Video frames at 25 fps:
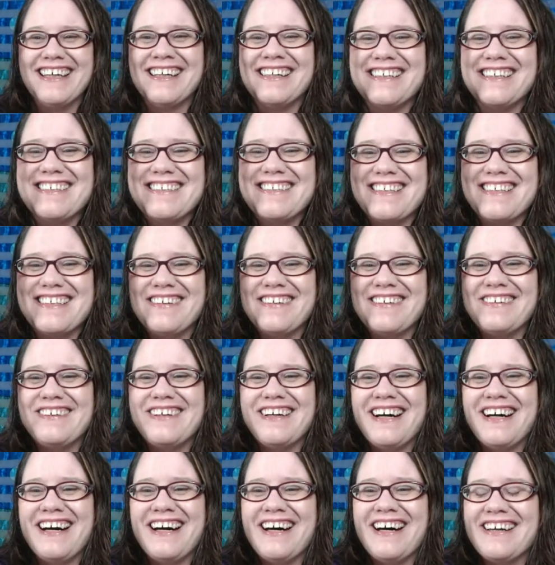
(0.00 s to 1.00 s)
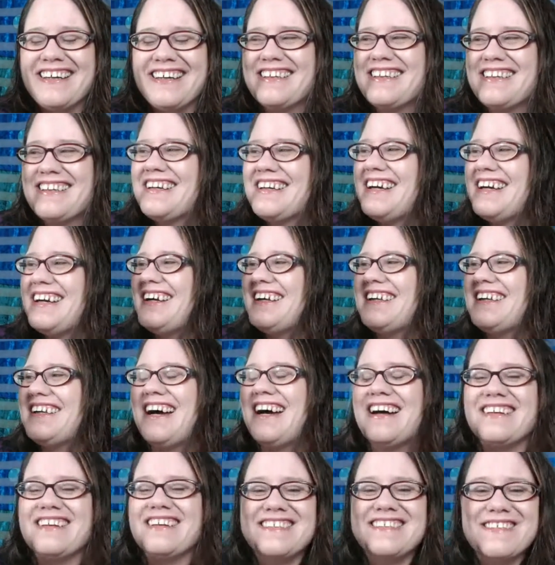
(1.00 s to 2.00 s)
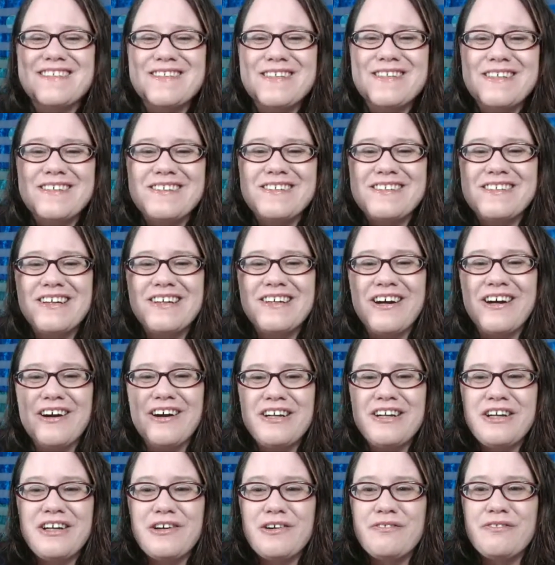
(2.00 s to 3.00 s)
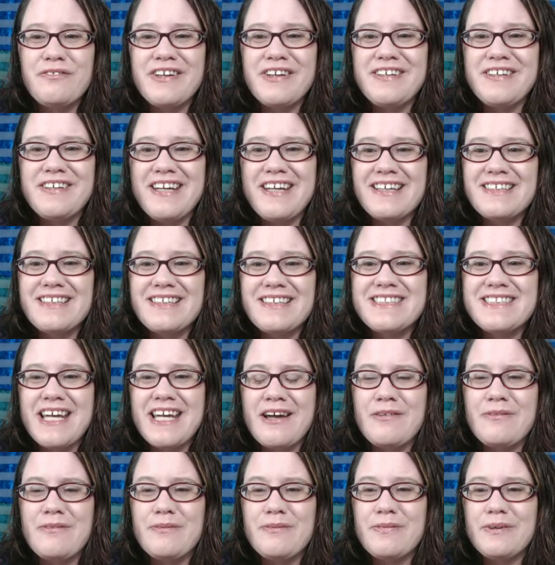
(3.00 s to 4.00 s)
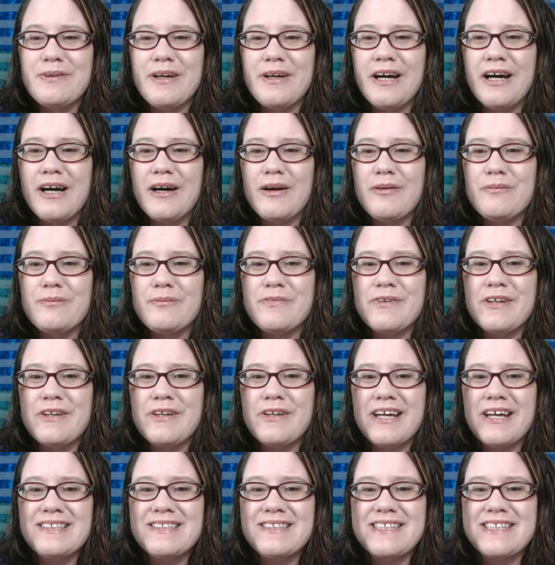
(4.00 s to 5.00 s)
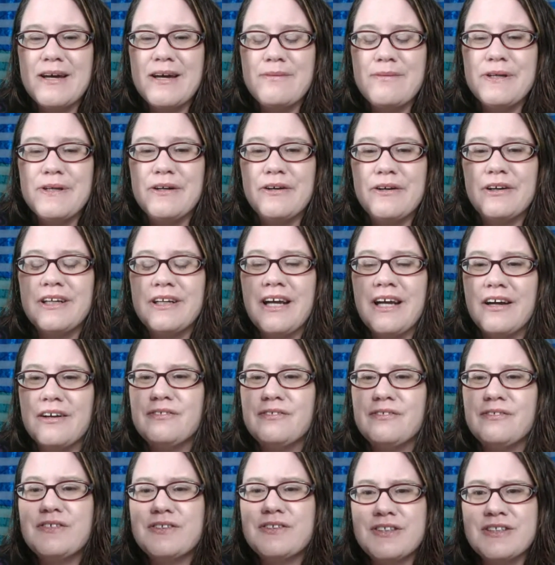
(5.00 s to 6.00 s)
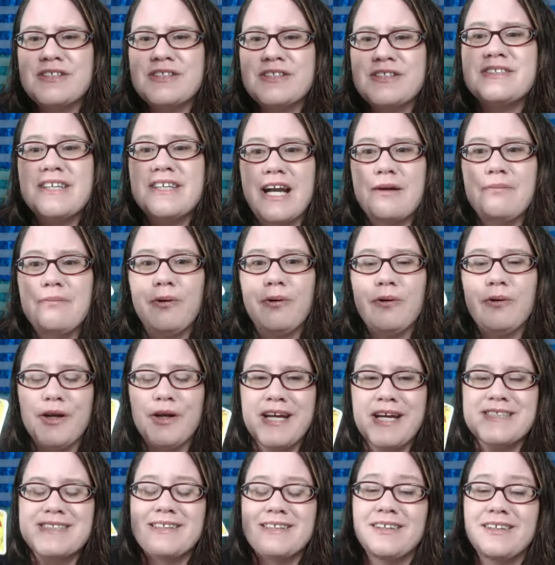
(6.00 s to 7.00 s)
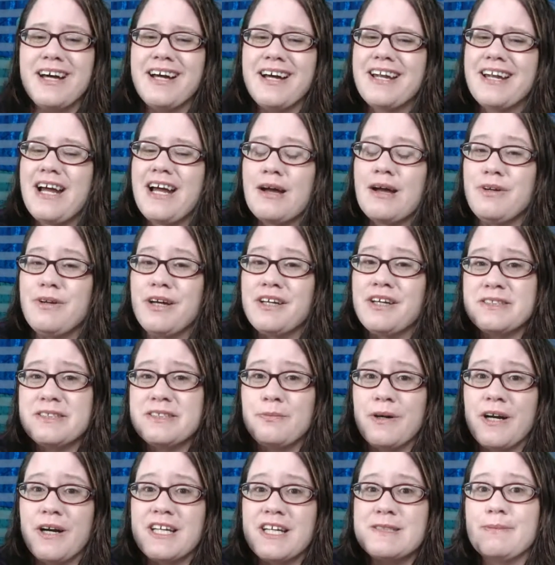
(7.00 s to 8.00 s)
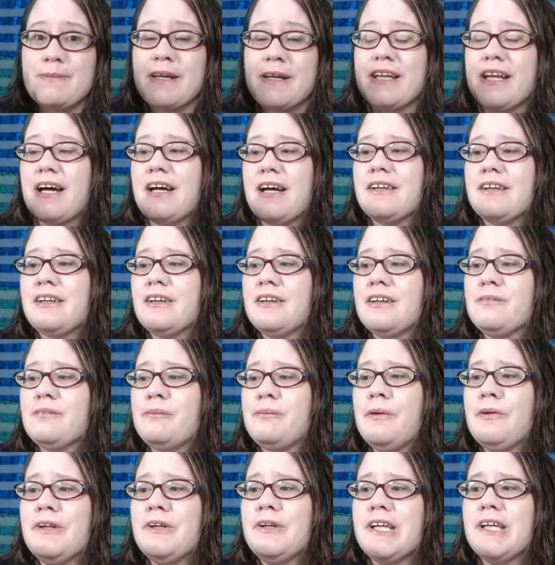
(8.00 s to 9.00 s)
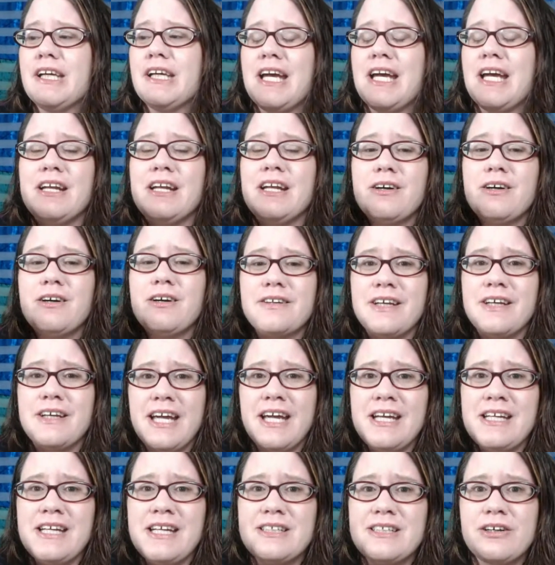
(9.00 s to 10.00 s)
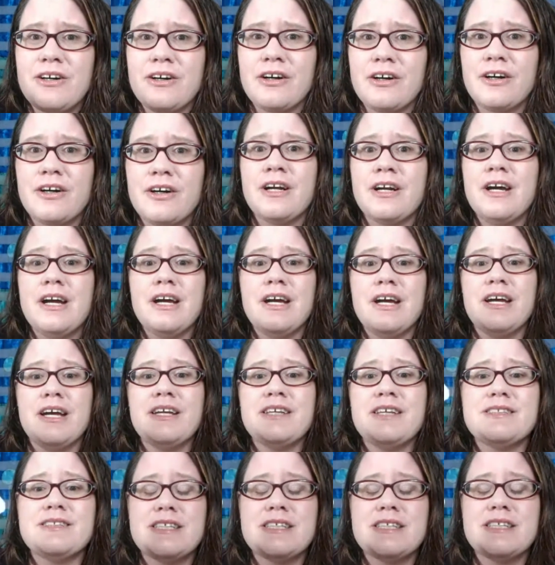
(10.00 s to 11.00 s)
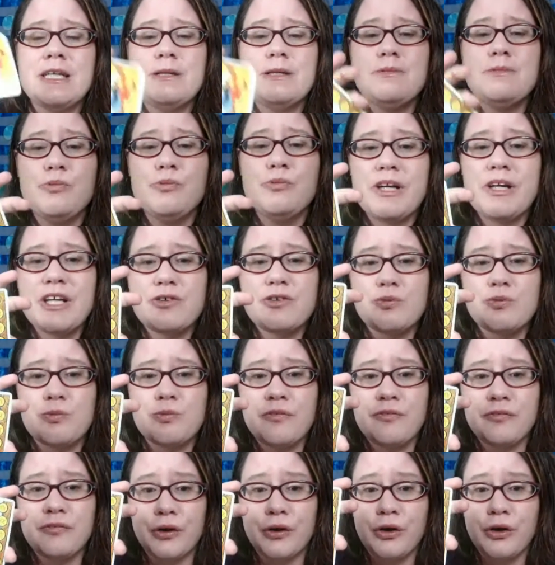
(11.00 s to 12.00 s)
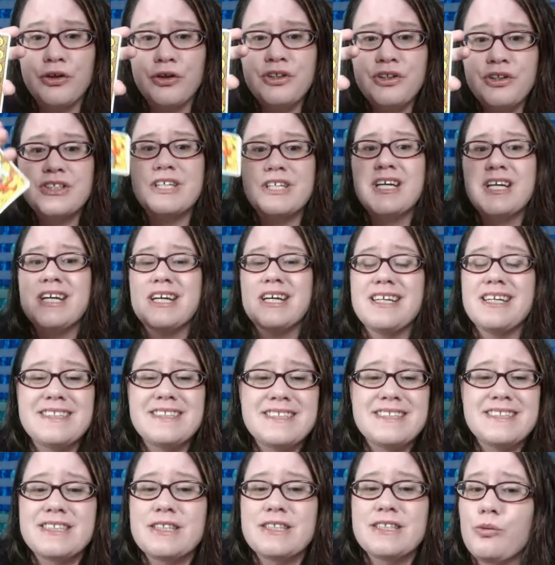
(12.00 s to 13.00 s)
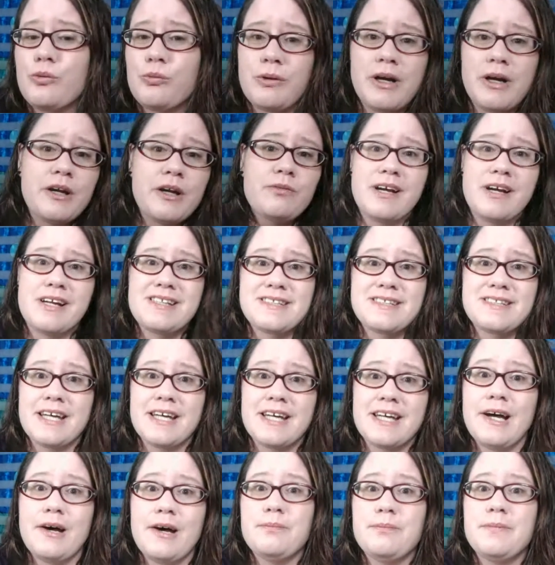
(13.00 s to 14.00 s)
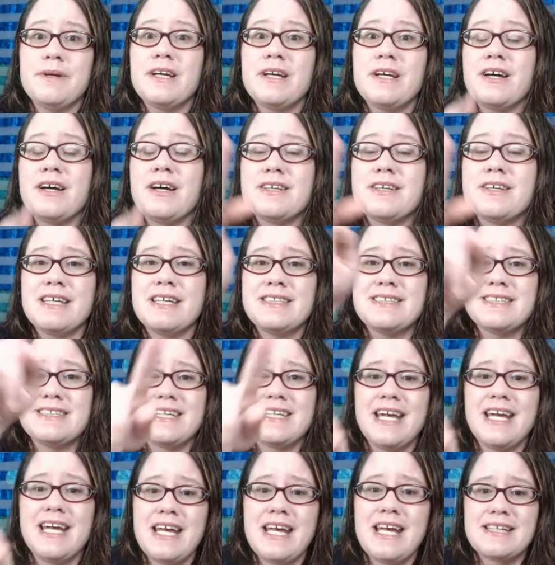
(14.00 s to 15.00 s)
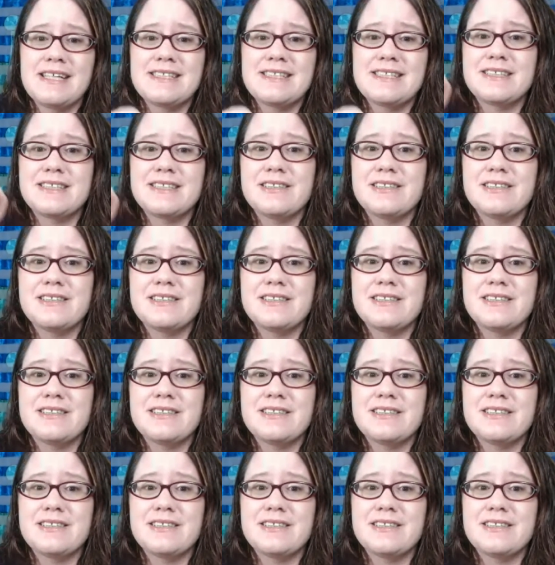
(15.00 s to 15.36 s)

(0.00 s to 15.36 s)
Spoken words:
So, yeah, so the card here of the next step here, yeah, she said I pull 8s a lot. I'm not surprised by that. The pulling the 8 card is, even when it's reversed, it's still read right side up because it's an 8.